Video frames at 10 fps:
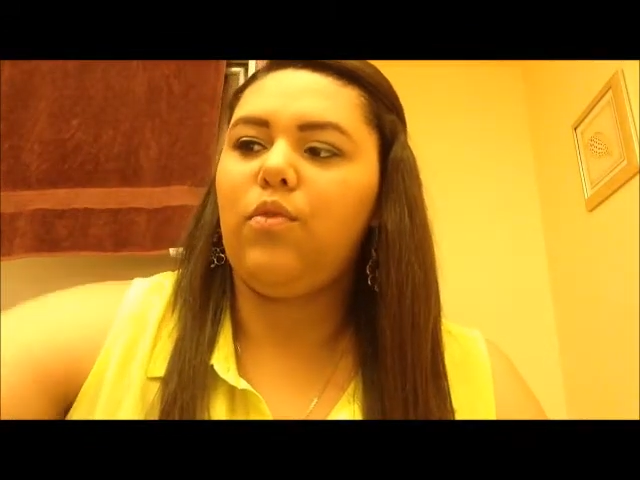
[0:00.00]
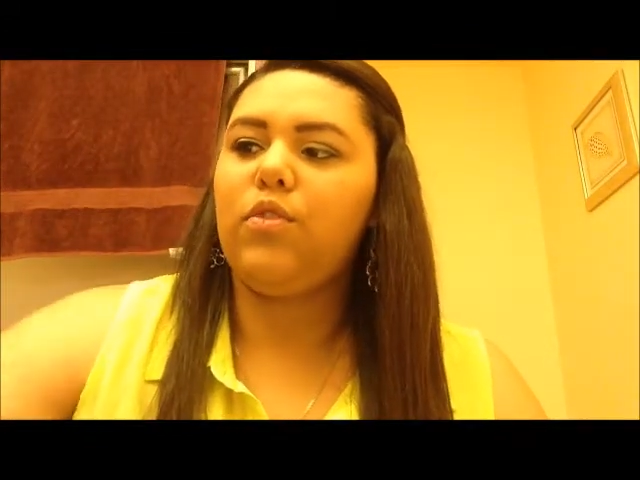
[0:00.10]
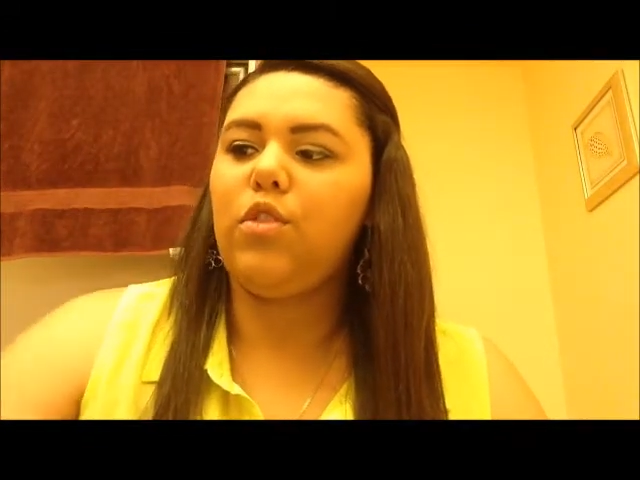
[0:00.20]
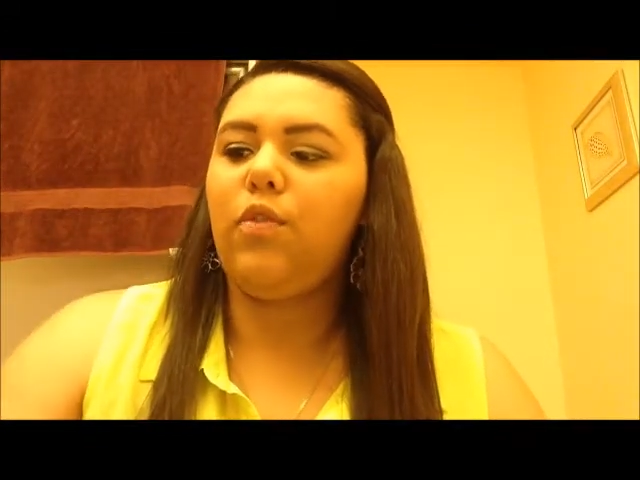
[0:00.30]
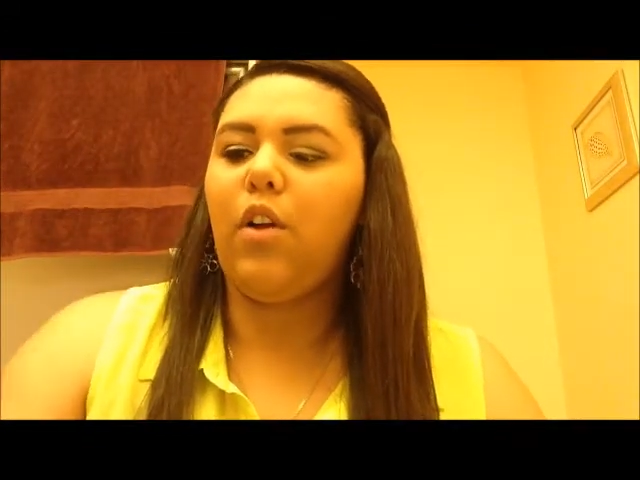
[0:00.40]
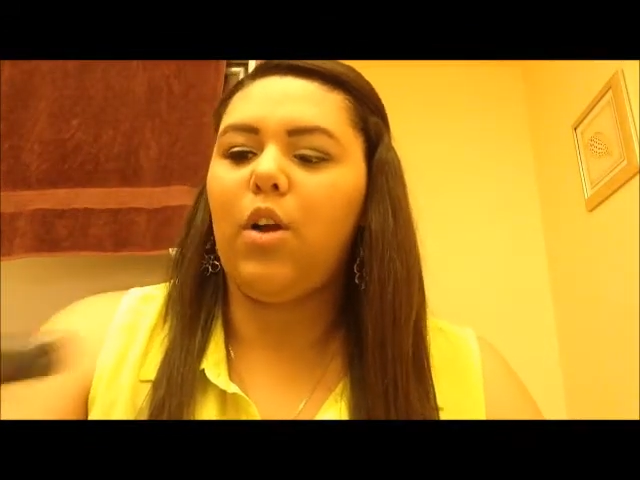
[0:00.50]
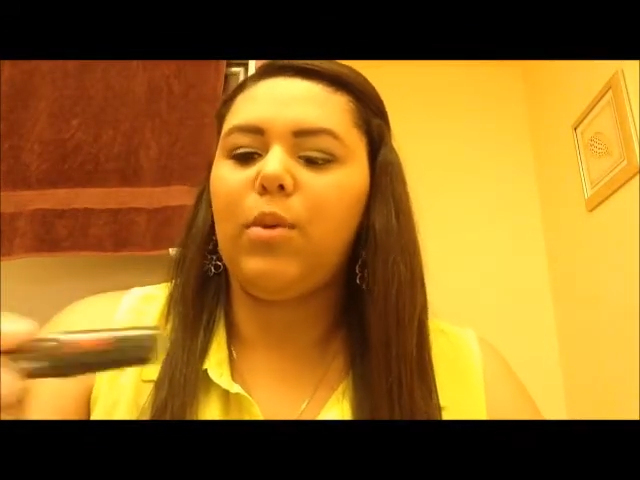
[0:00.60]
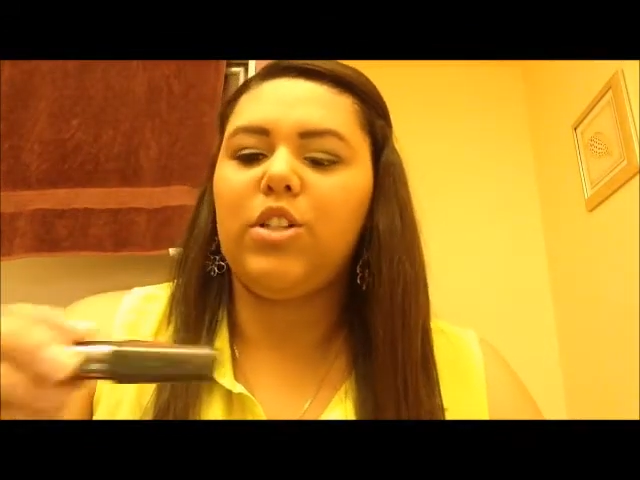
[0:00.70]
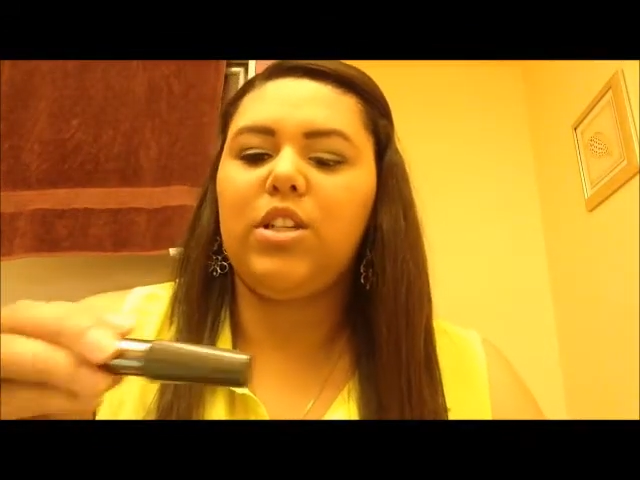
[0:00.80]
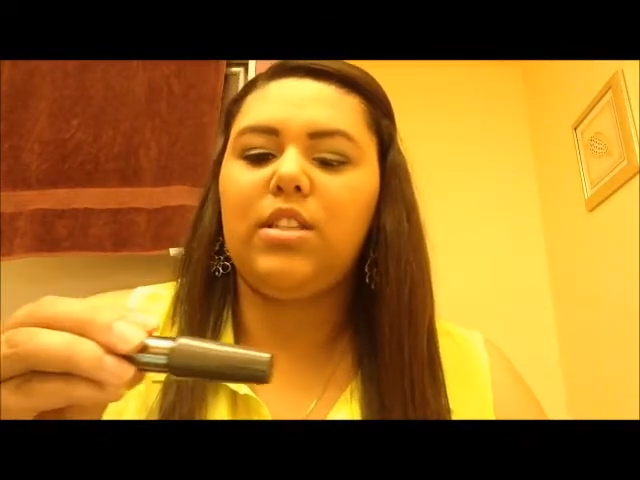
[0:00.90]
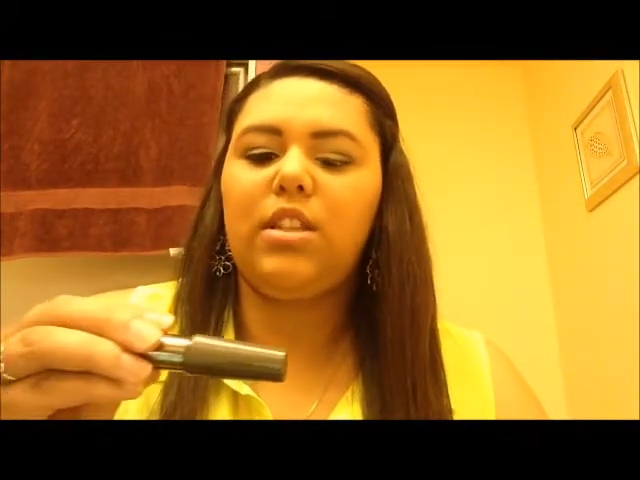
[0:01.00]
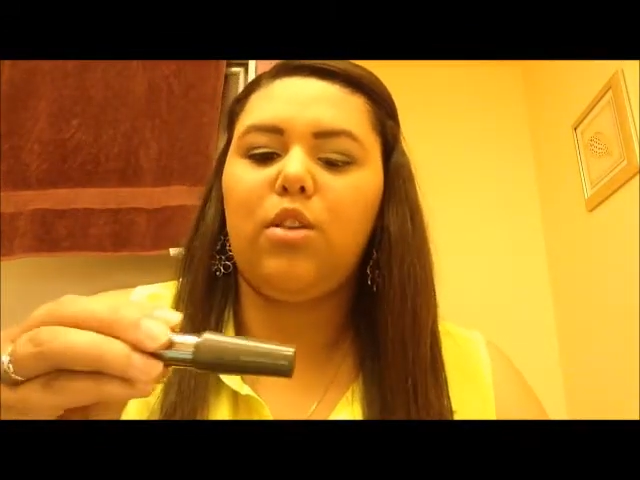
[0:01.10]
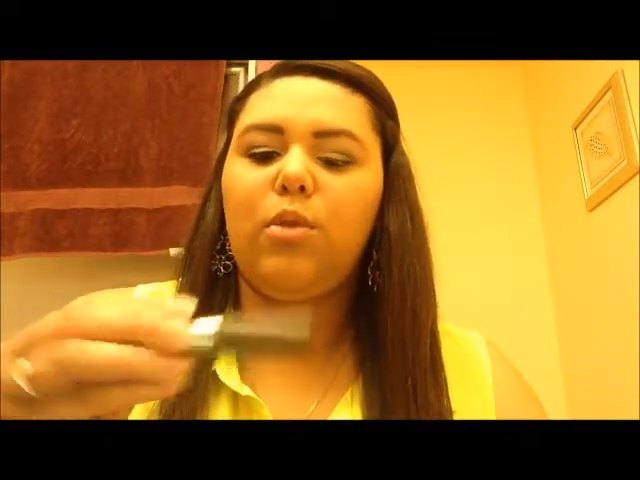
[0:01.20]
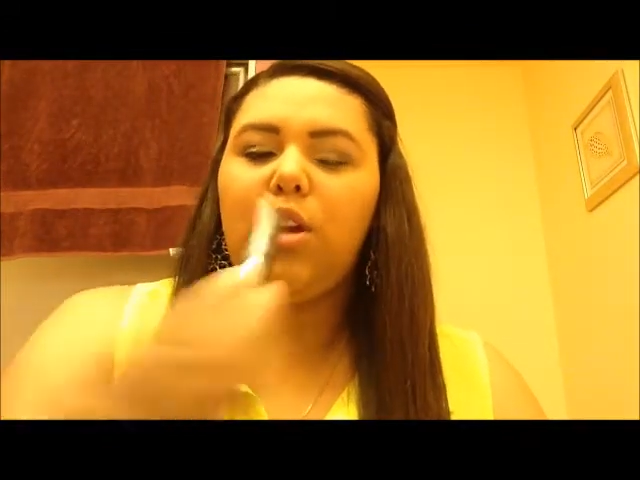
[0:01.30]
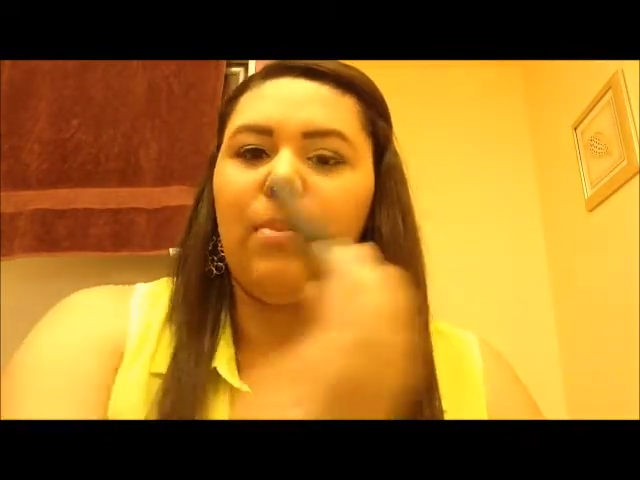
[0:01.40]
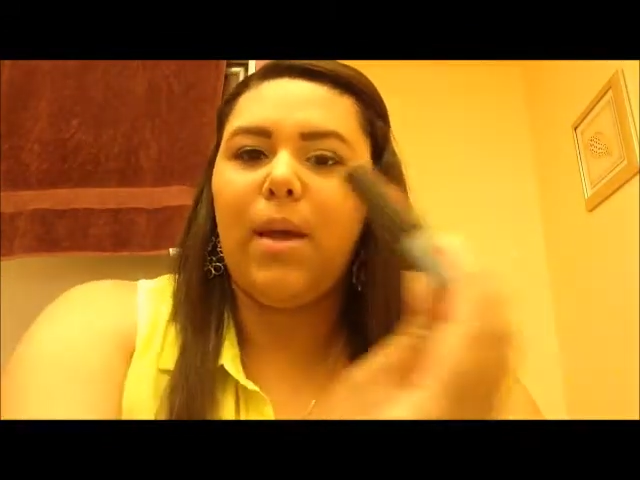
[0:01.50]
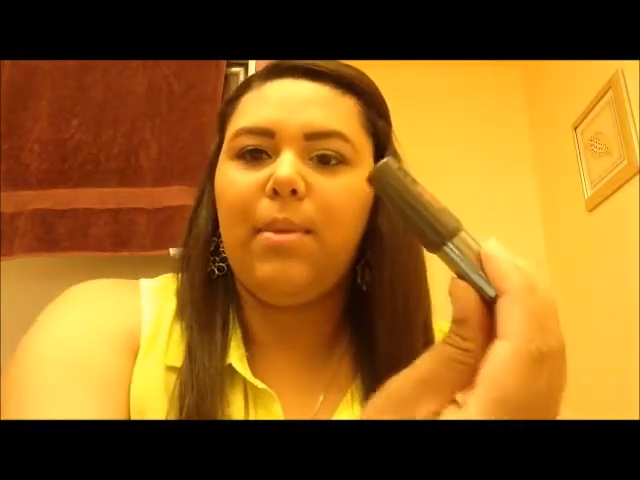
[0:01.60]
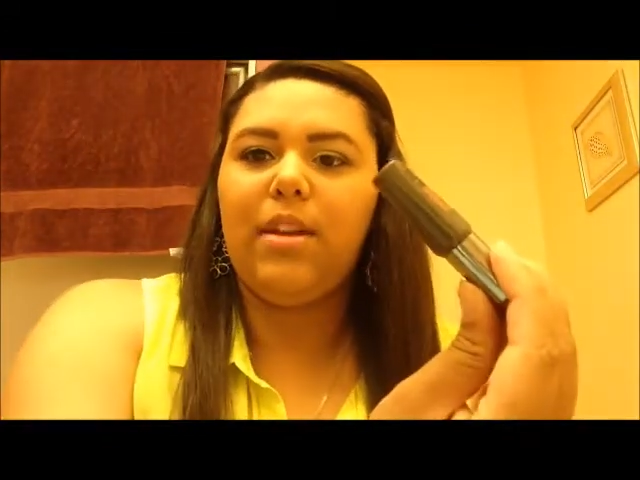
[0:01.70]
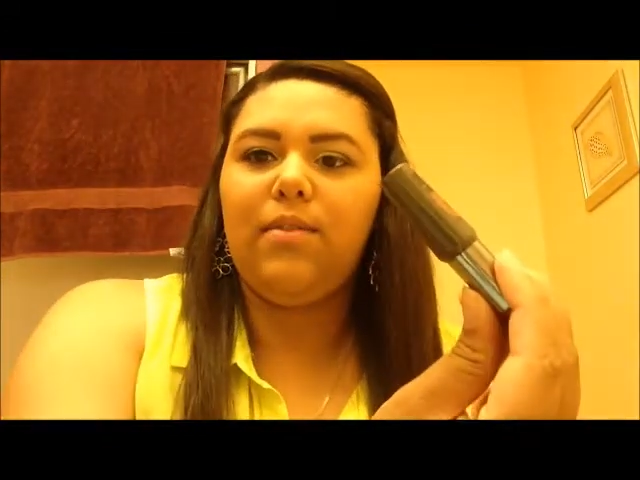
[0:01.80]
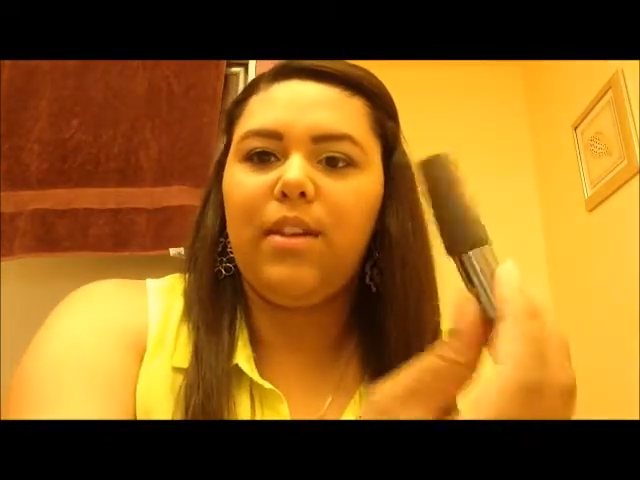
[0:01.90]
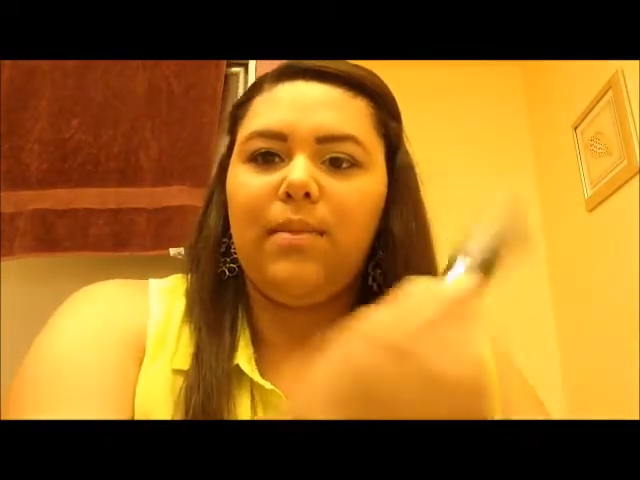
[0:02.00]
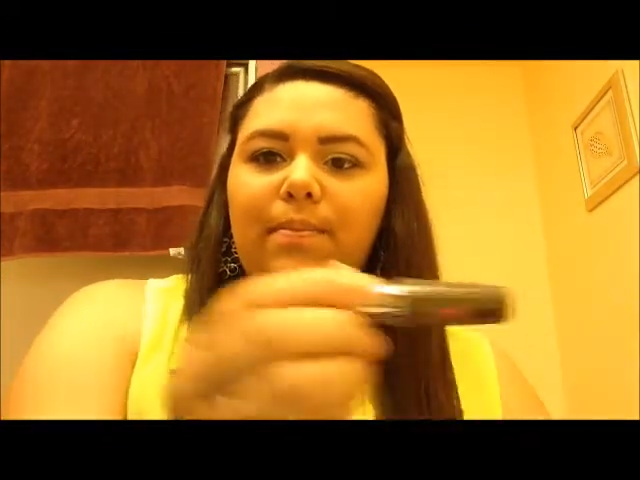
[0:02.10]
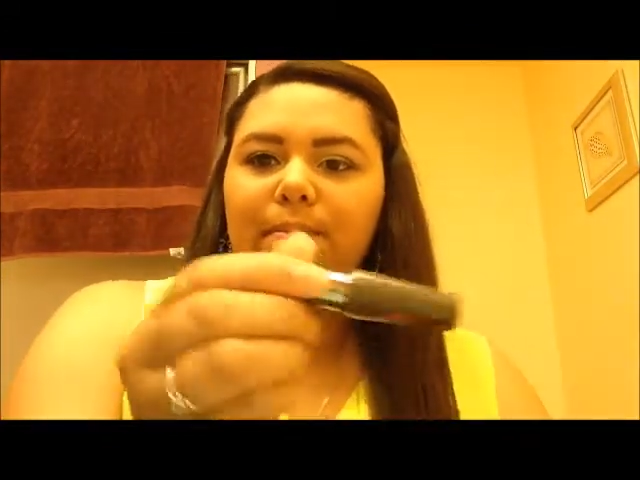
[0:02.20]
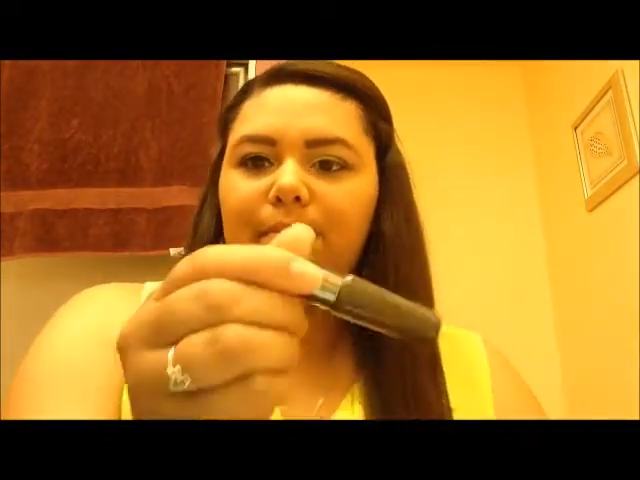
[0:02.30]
so far, which is the Real by Benefit.